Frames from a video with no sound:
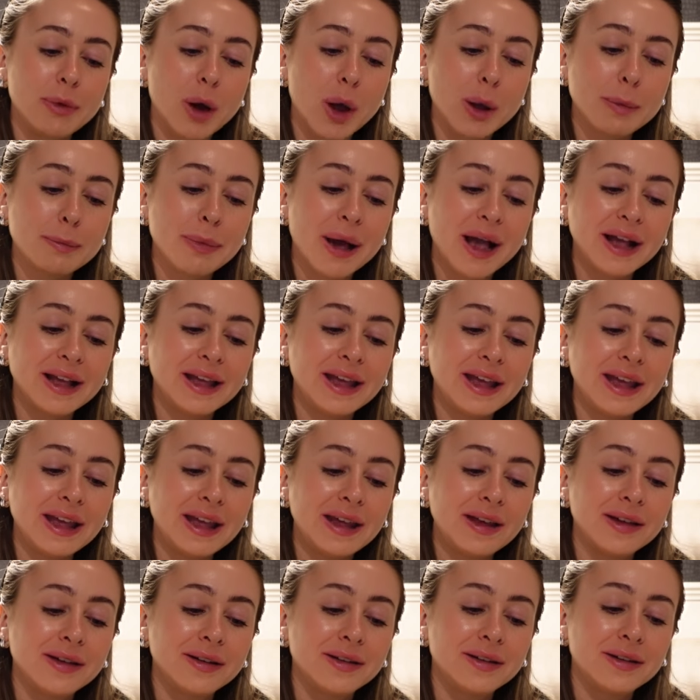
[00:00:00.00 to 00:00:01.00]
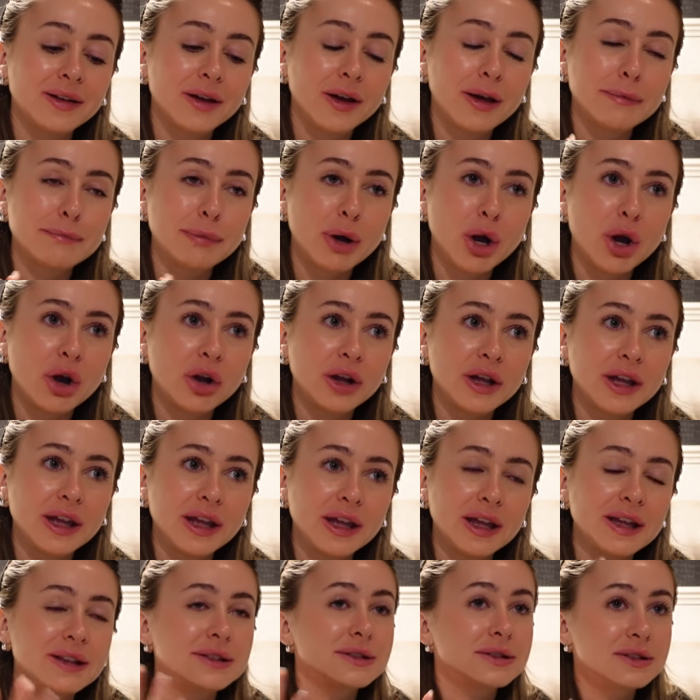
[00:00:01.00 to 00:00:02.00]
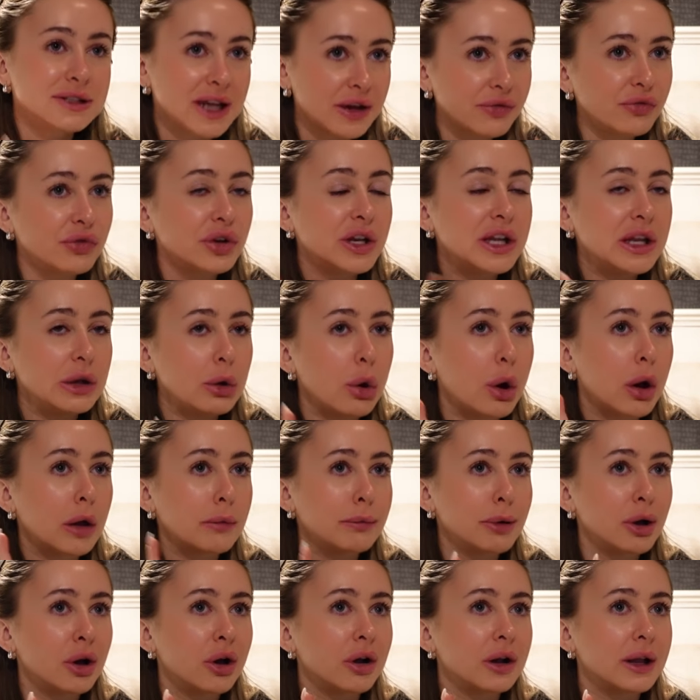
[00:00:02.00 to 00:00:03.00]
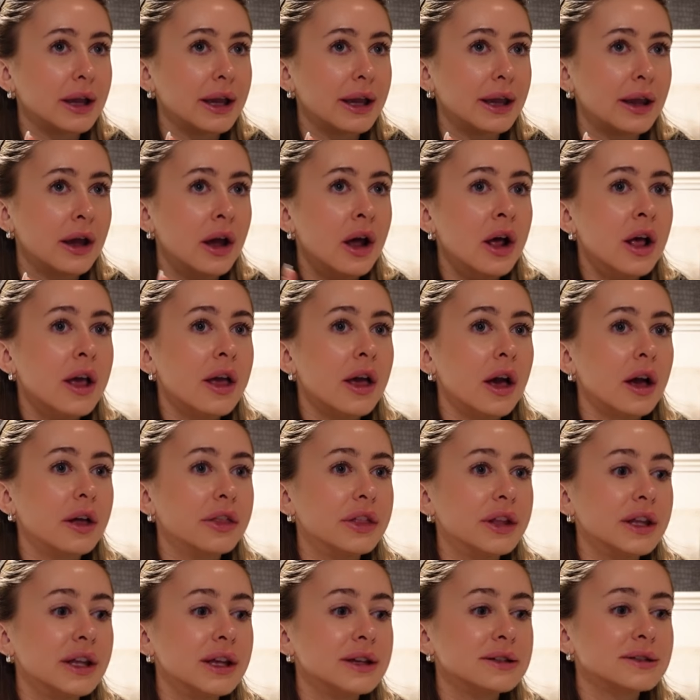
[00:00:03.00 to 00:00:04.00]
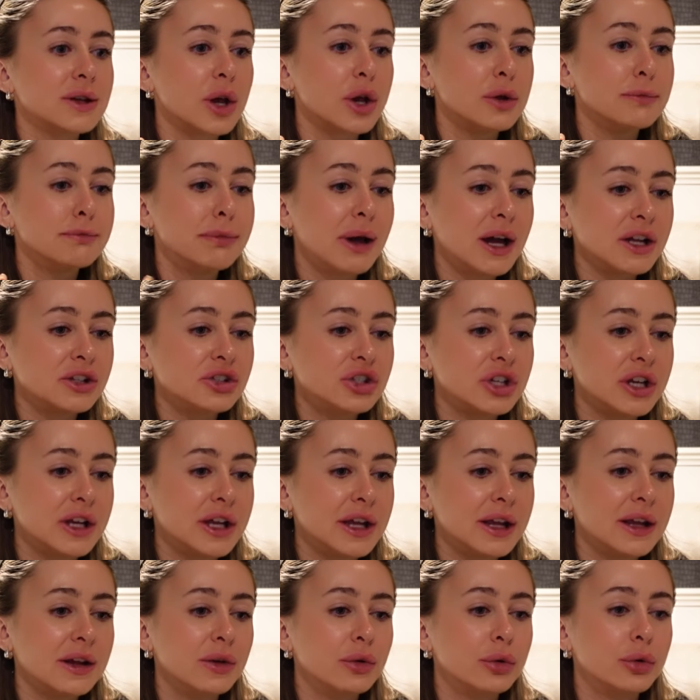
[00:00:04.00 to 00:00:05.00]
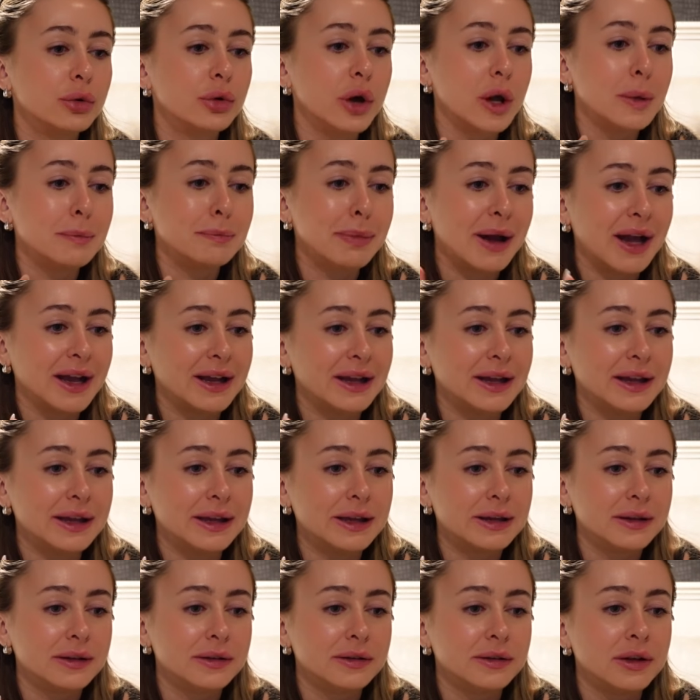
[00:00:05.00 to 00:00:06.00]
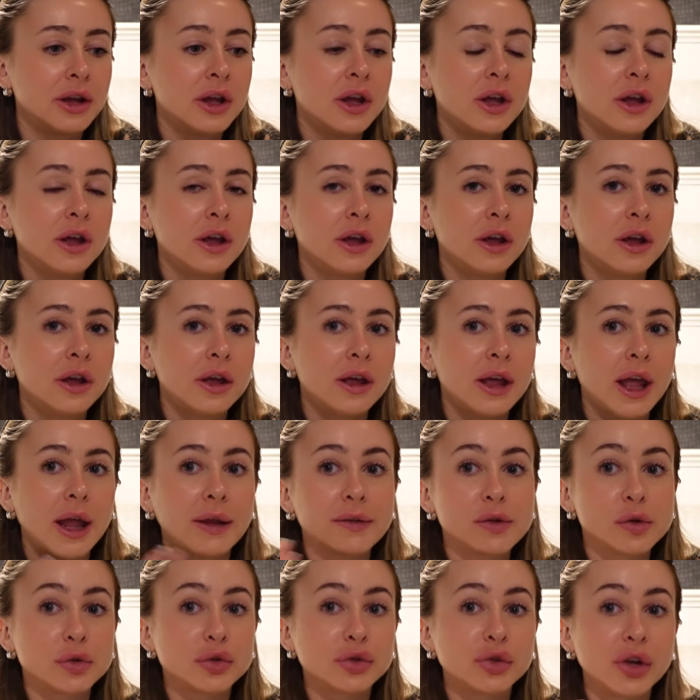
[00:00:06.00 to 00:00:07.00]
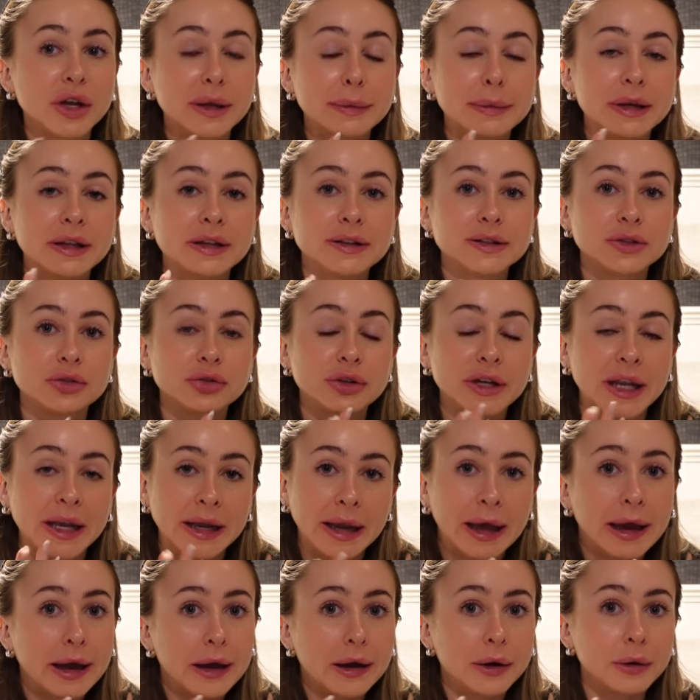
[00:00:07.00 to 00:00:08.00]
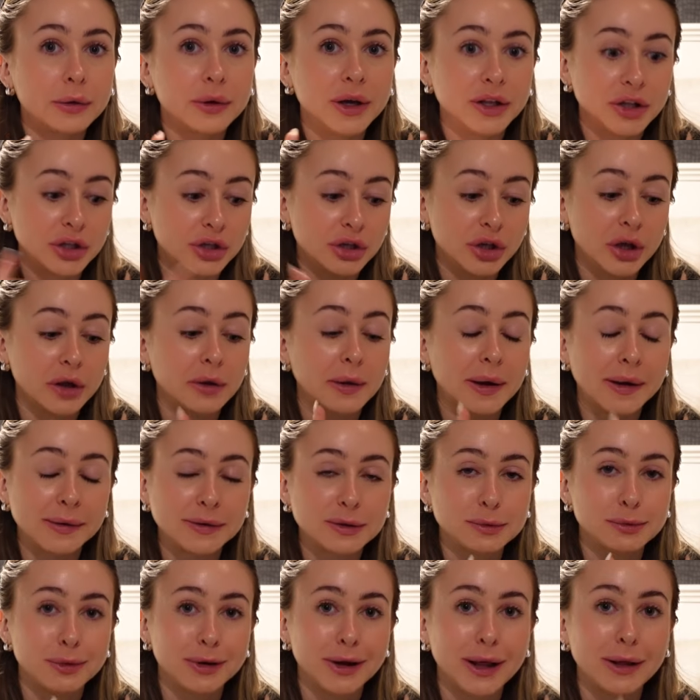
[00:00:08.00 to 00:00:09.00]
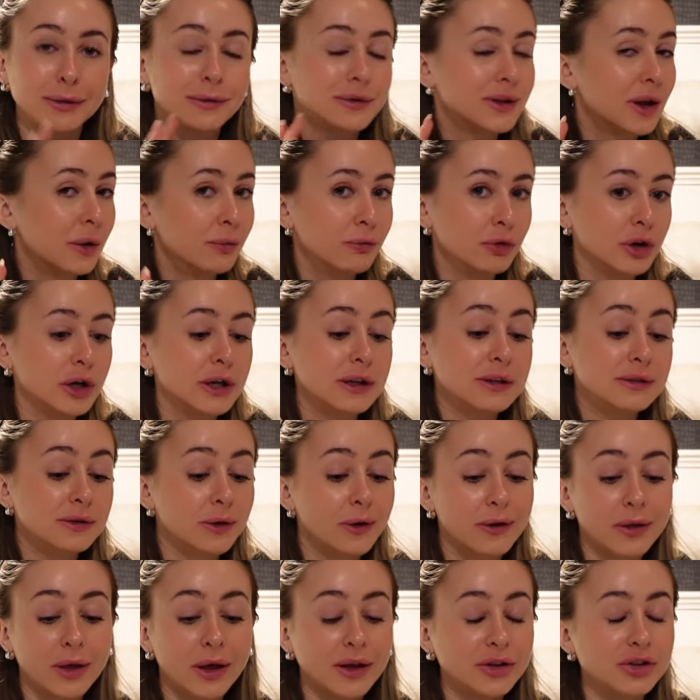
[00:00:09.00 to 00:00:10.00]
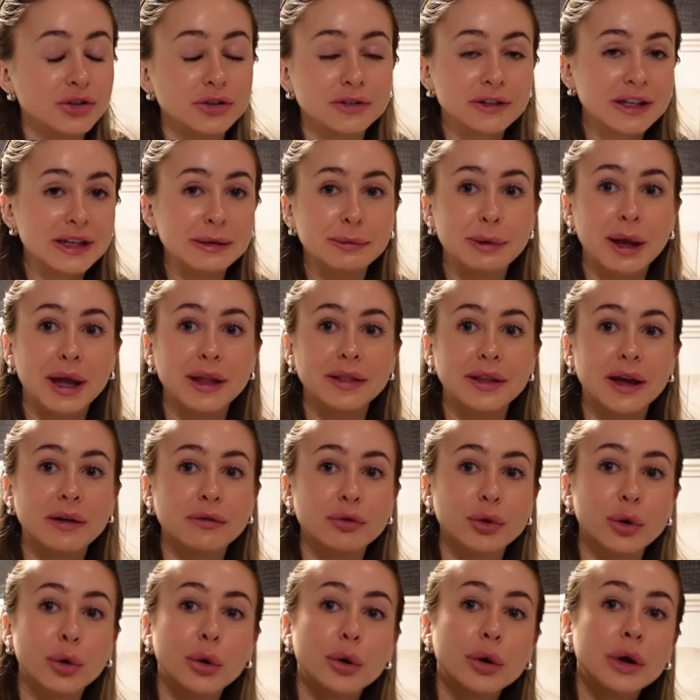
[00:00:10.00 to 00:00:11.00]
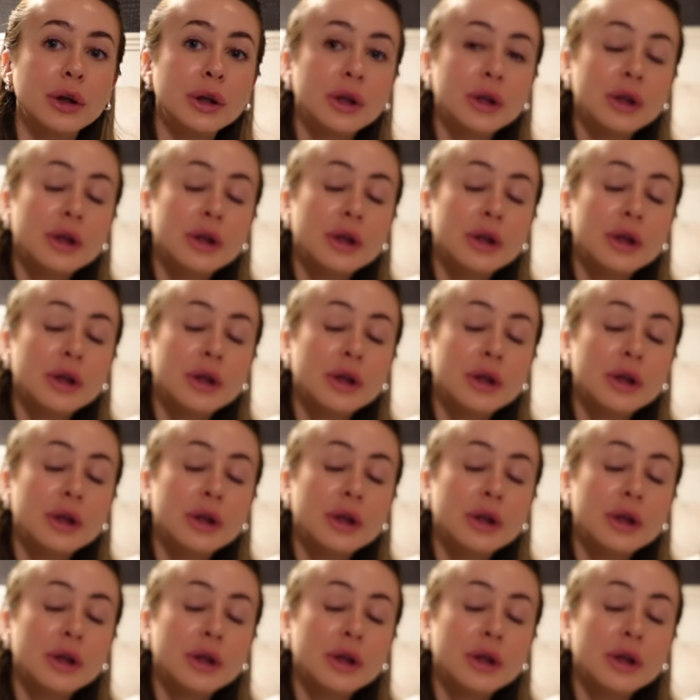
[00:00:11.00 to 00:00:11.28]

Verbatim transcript: Obagi? Obagi? It's definitely not Obagi. I think it's Obagi or Obagi. If you're screaming at the screen now and you know how to pronounce it, I'm really sorry that I just keep getting that wrong.